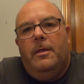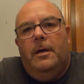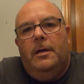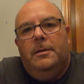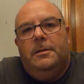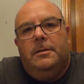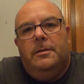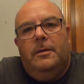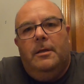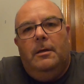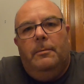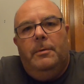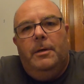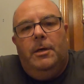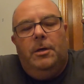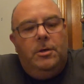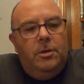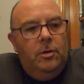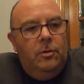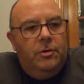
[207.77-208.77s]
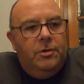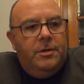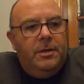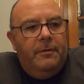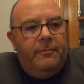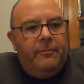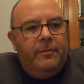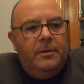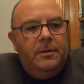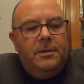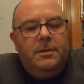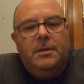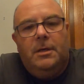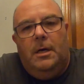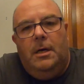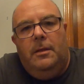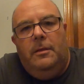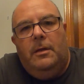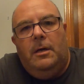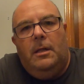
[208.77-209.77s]
that there'll be a huge difference
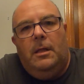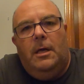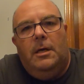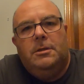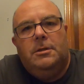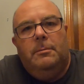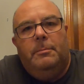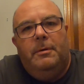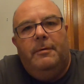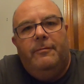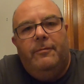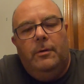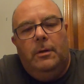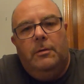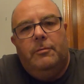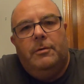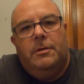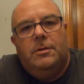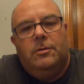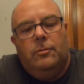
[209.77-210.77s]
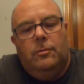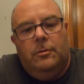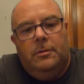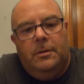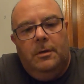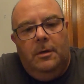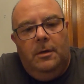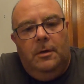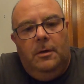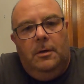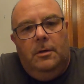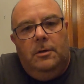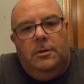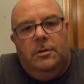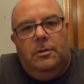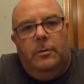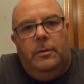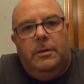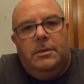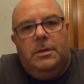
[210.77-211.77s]
and the glass will be fully restored
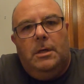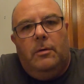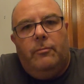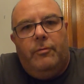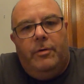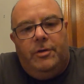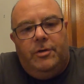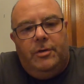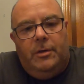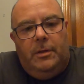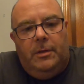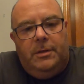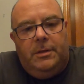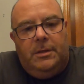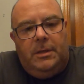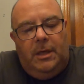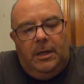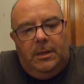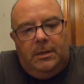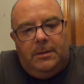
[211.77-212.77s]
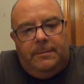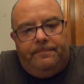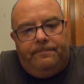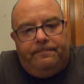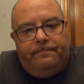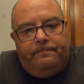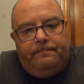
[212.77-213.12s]
to its original state.